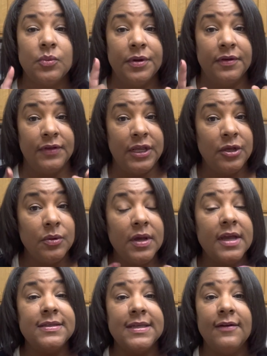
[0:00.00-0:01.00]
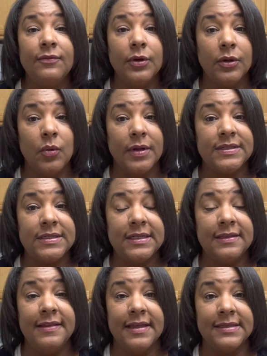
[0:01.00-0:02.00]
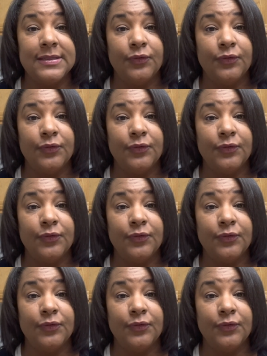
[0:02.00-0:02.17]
One of you guys have requested this